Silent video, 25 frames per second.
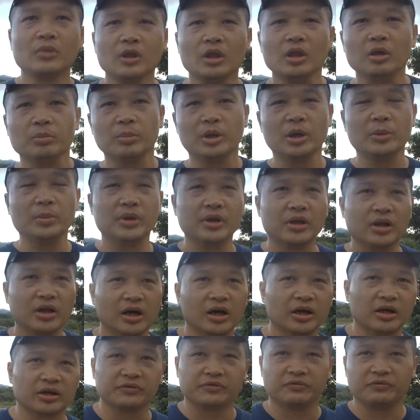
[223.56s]
maybe
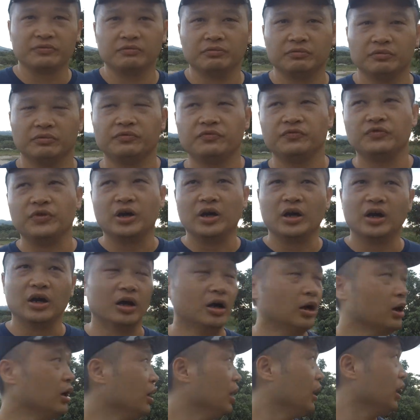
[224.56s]

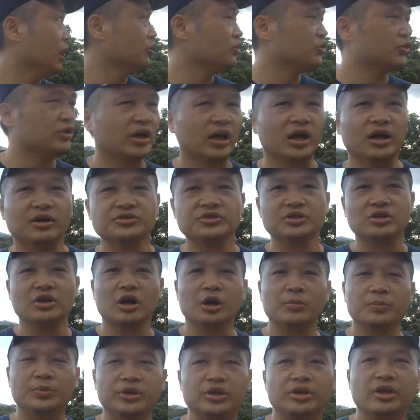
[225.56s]
100,000
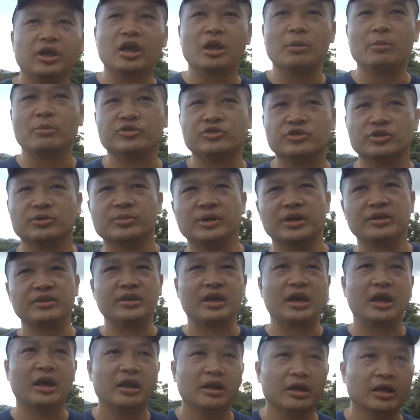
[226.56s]
RPM or something like
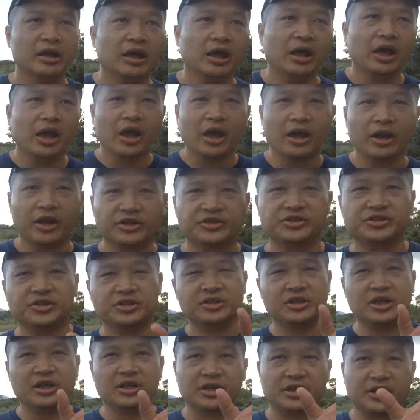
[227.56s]
that, and it's
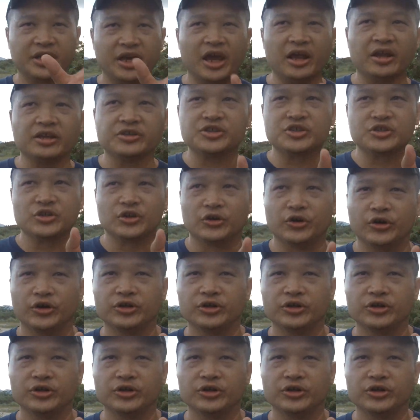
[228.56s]
in a canister.